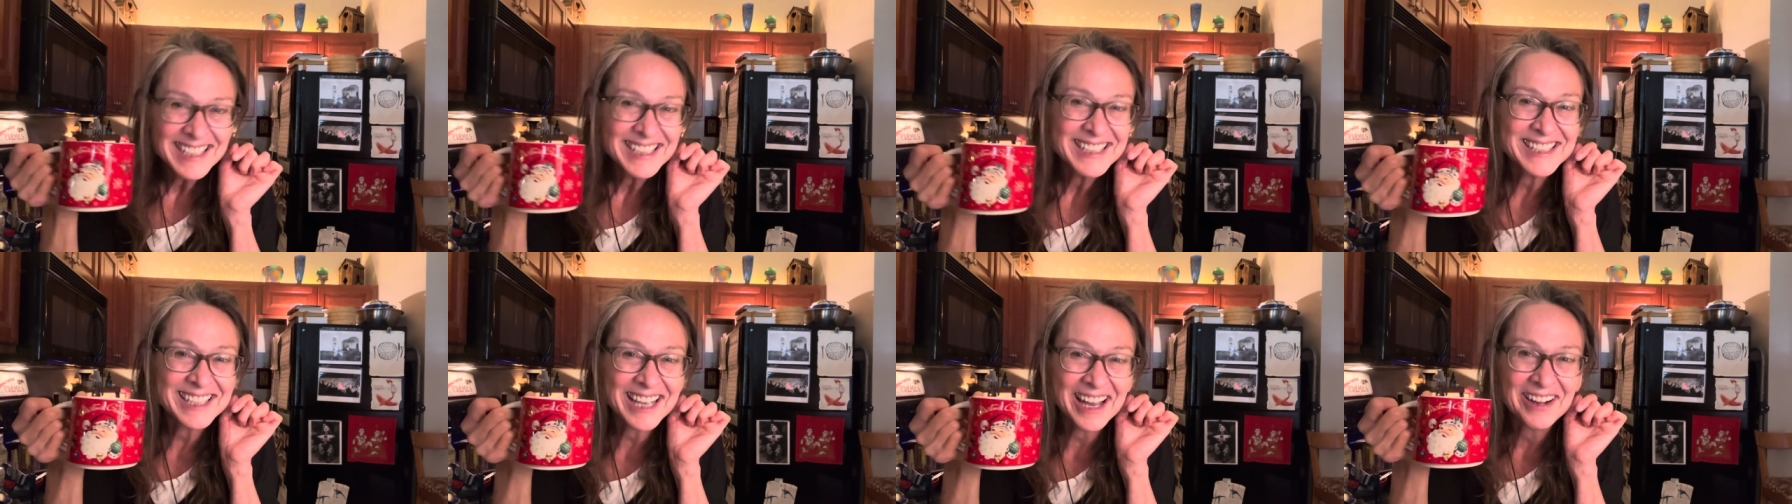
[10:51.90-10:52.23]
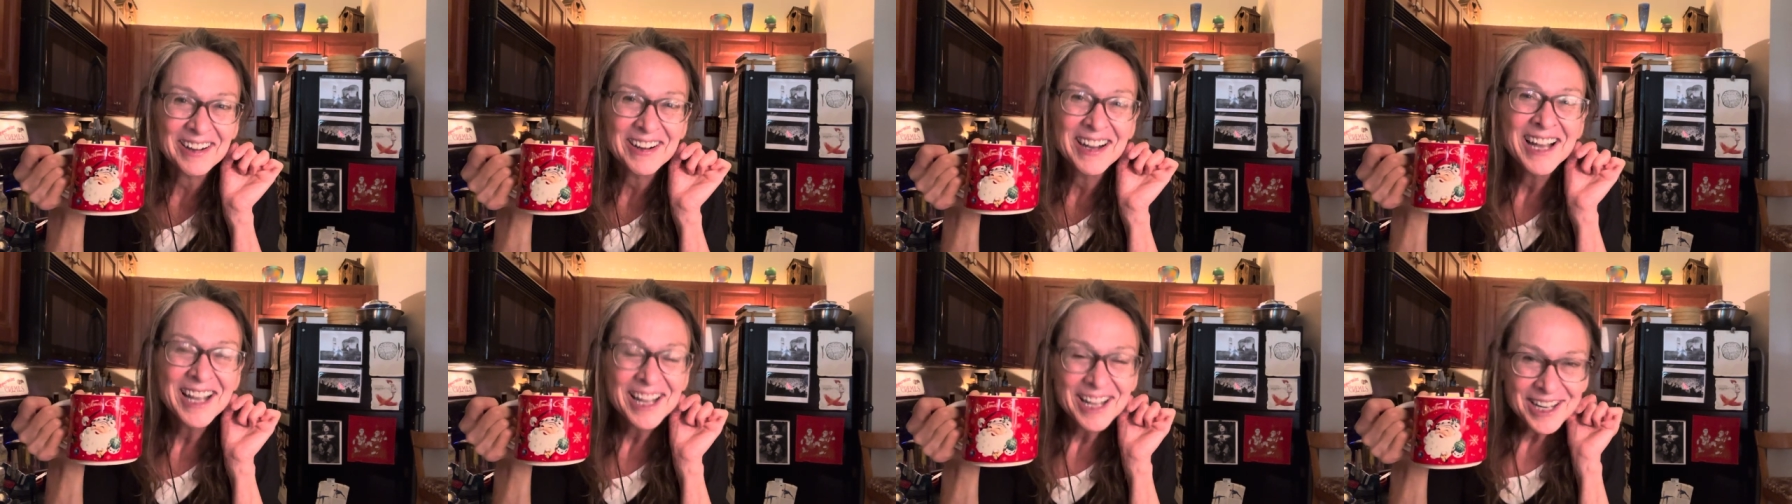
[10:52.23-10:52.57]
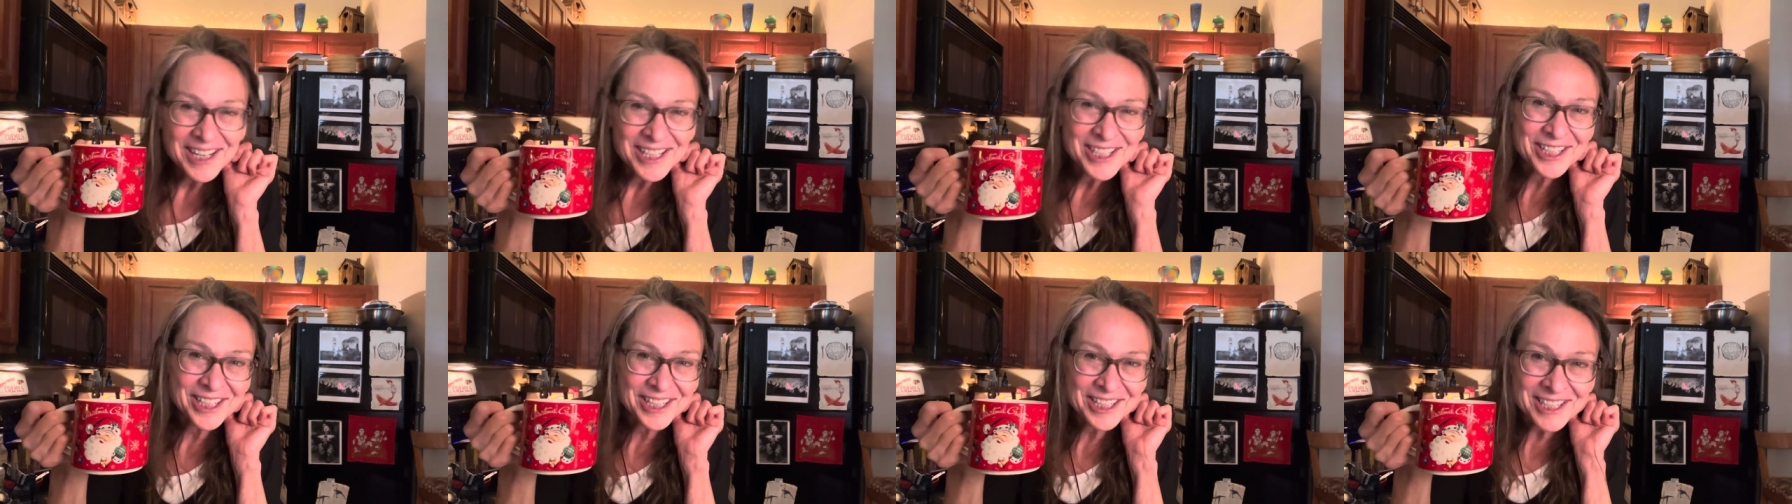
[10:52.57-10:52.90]
so
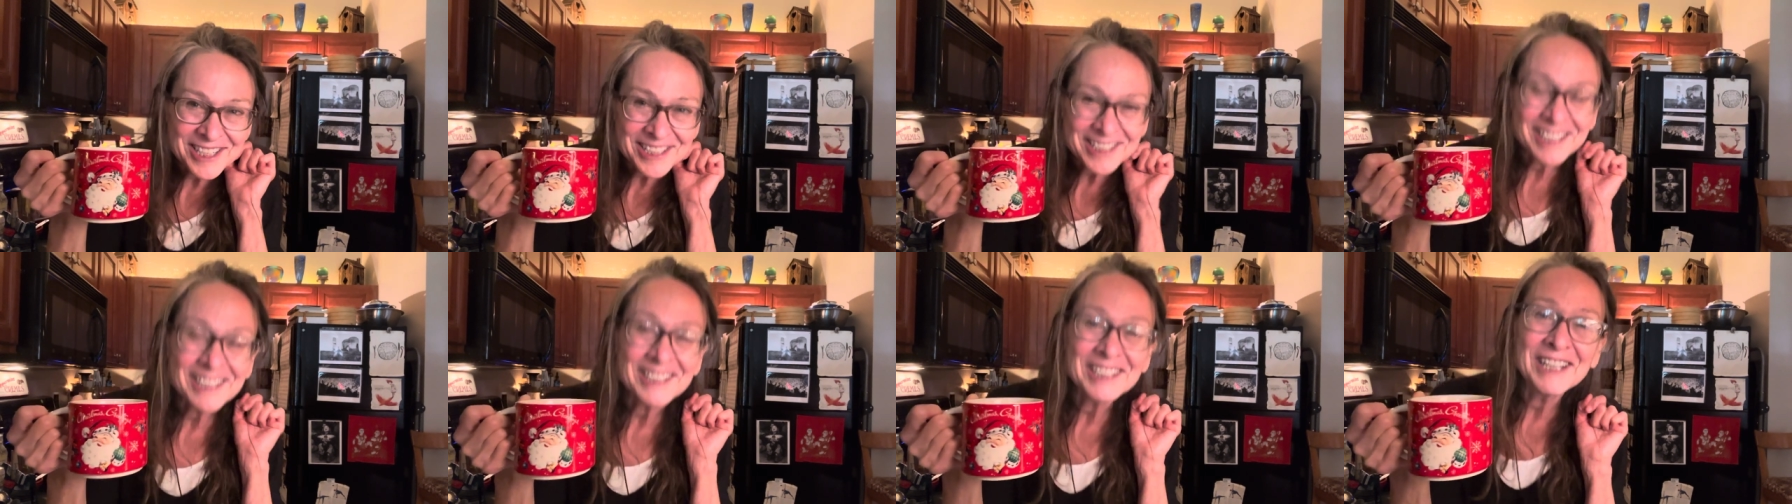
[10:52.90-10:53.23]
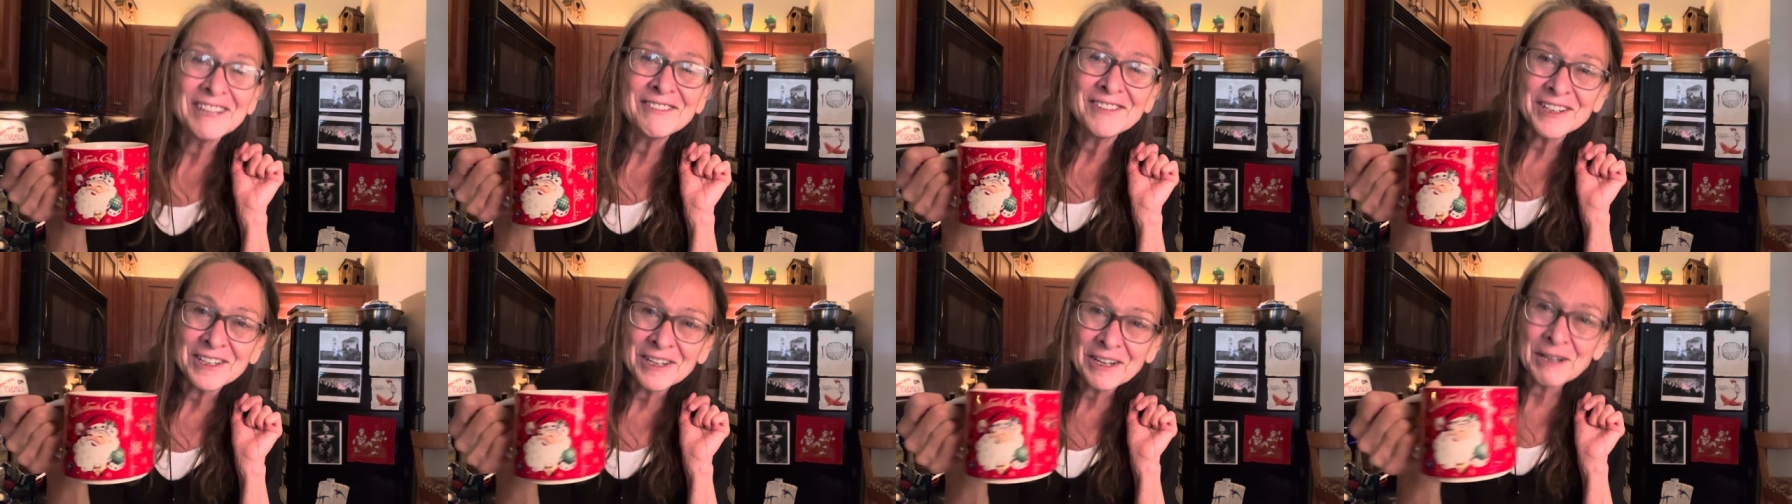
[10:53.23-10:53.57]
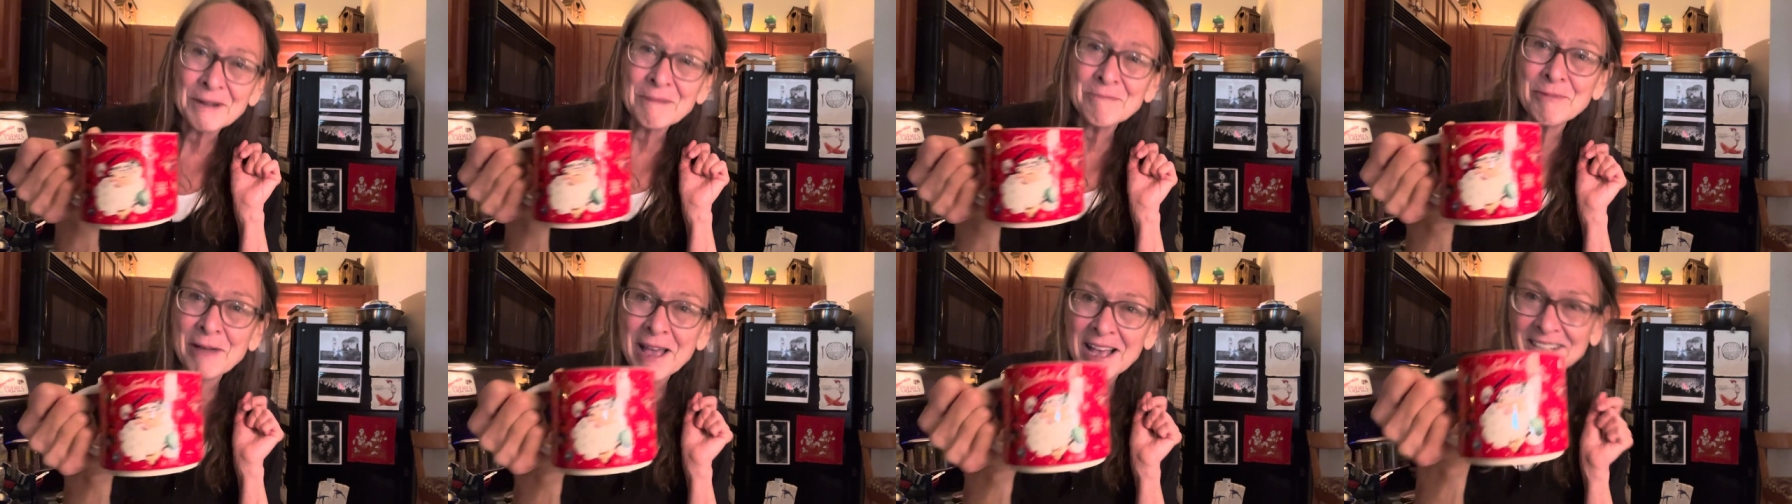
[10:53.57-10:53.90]
cheers to living
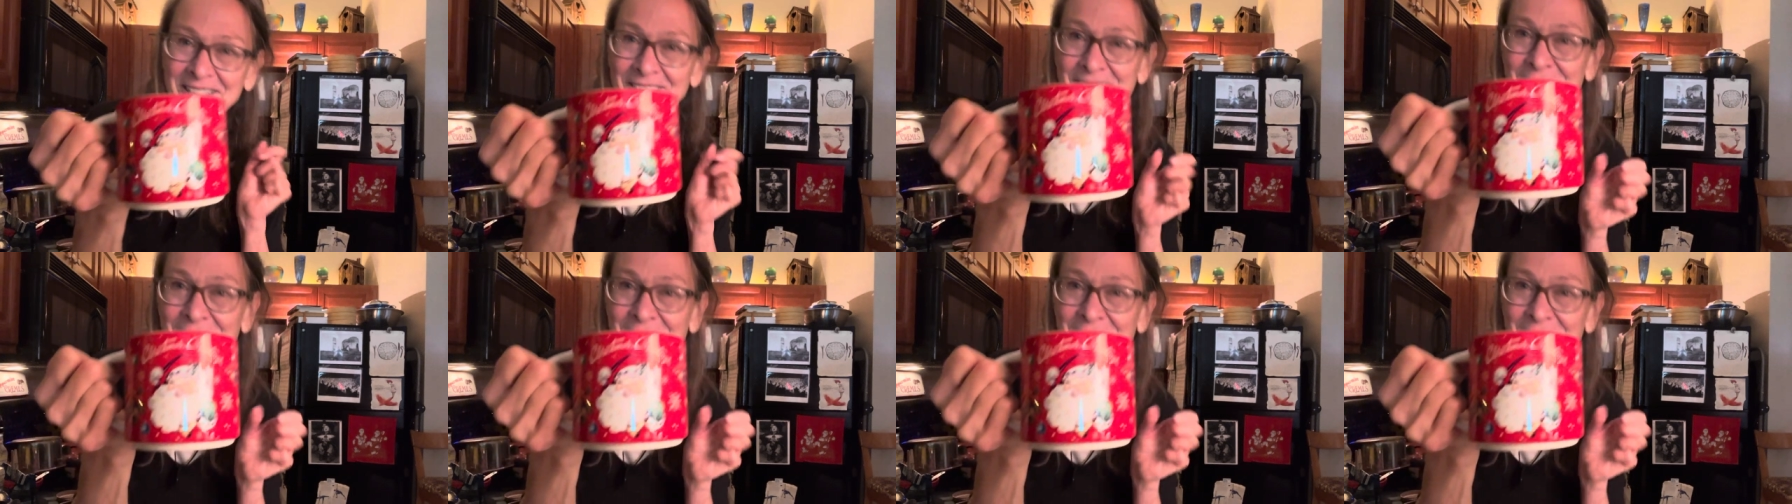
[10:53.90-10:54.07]
your best